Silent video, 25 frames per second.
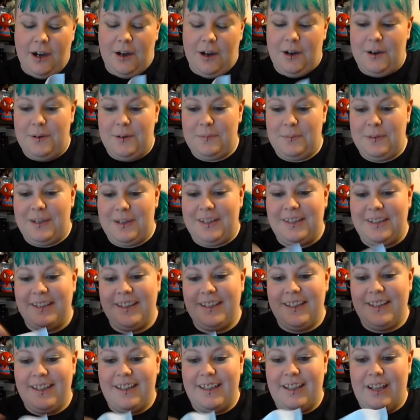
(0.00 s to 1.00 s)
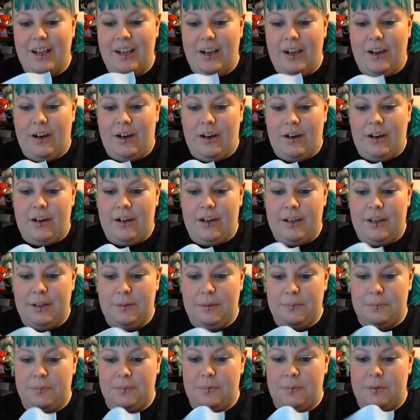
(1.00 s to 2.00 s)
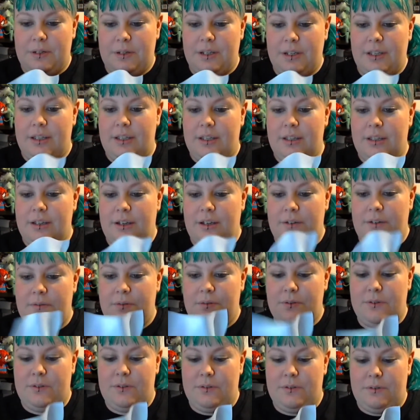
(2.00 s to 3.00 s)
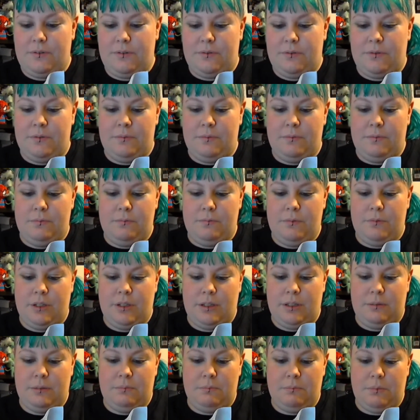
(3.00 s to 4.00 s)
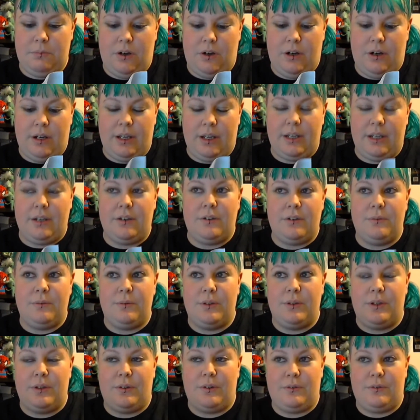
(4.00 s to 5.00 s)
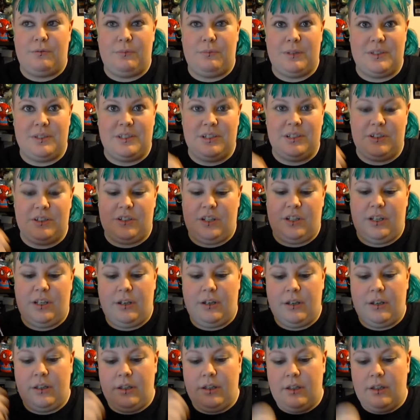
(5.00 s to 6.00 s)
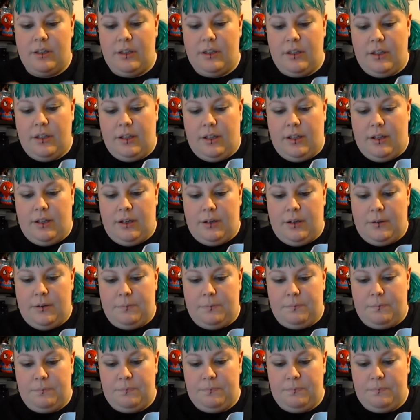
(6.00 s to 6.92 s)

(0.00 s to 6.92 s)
Um, I feel sort of really behind with a lot of my stitching. Um,